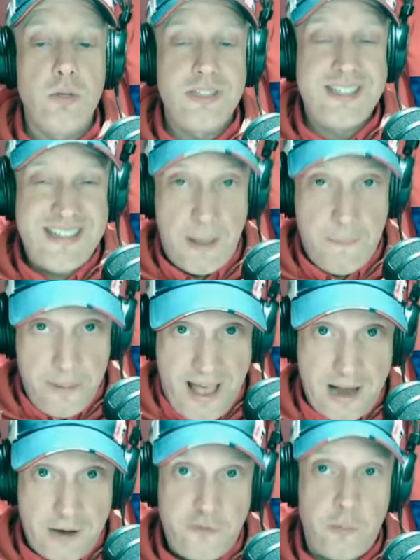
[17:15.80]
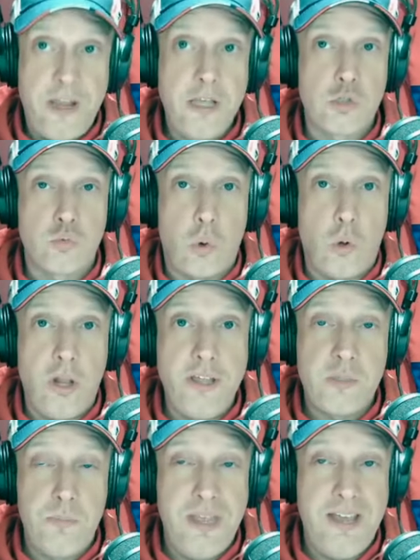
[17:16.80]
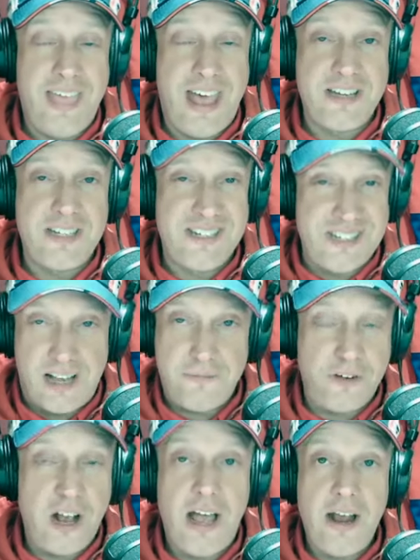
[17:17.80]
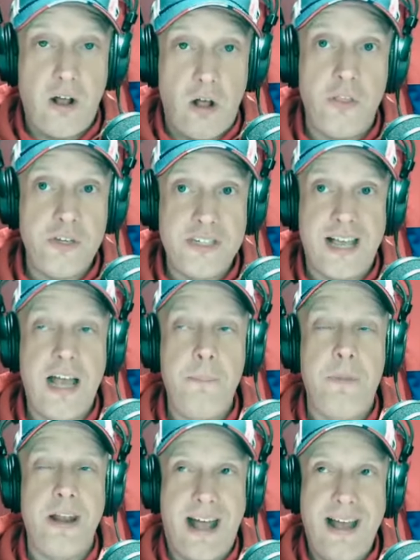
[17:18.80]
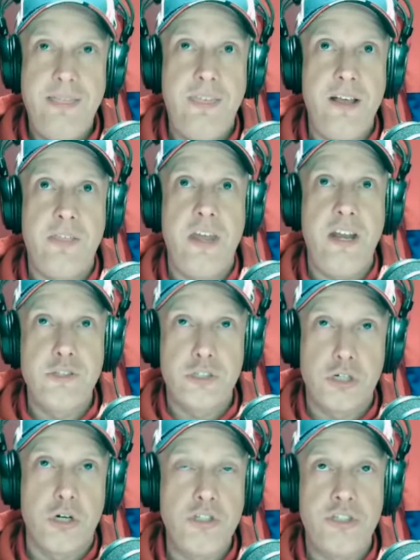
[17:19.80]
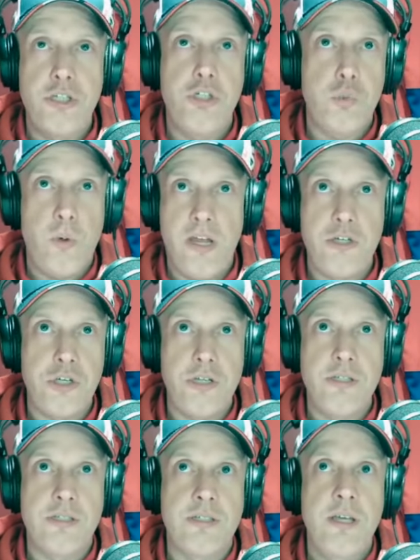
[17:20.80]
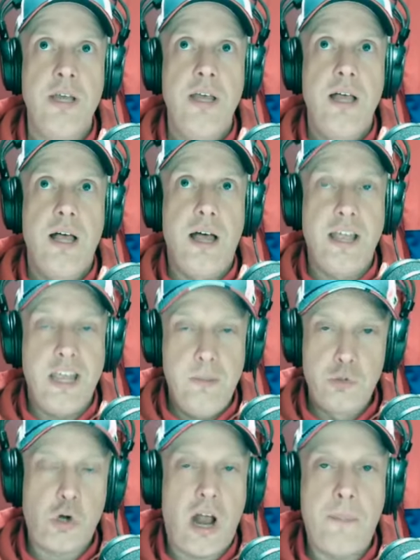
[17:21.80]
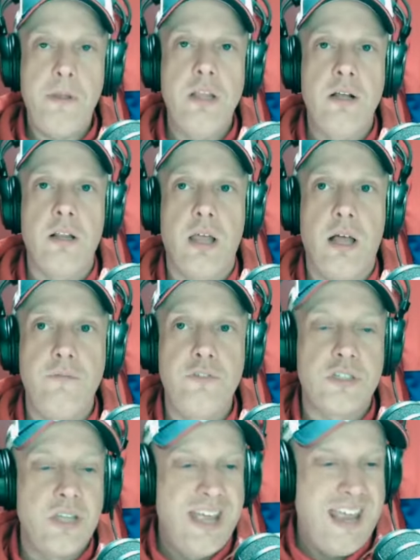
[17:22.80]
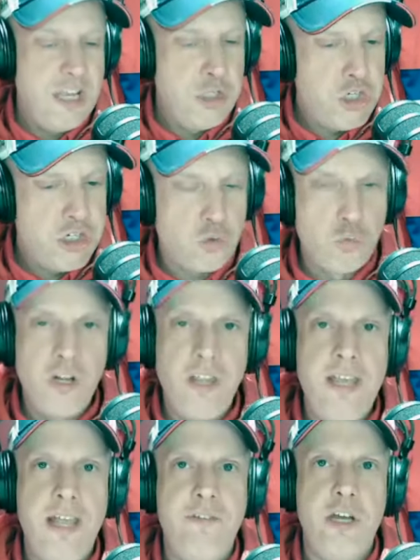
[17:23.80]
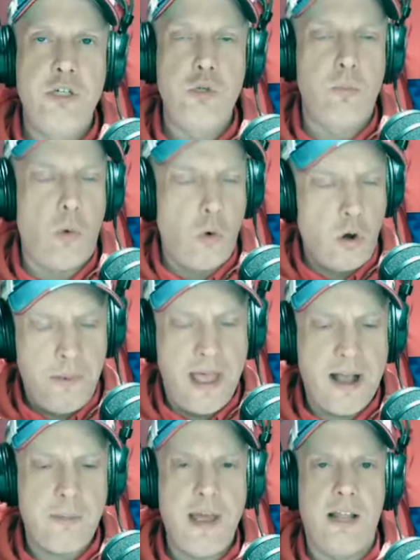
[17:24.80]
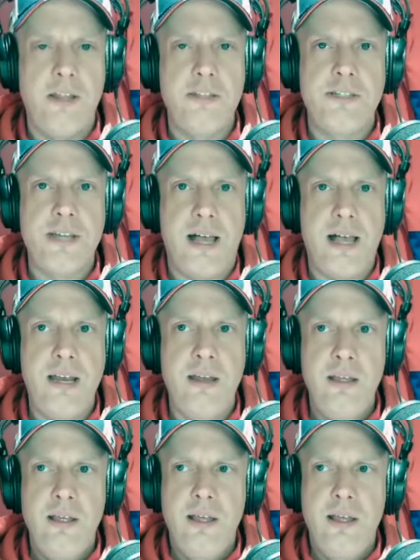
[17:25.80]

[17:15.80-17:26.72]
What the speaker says: step back from his role as being that tough guy all the time. But I think that in certain situations, him dropping the gloves and just really giving it to him, or Beck Malenstein,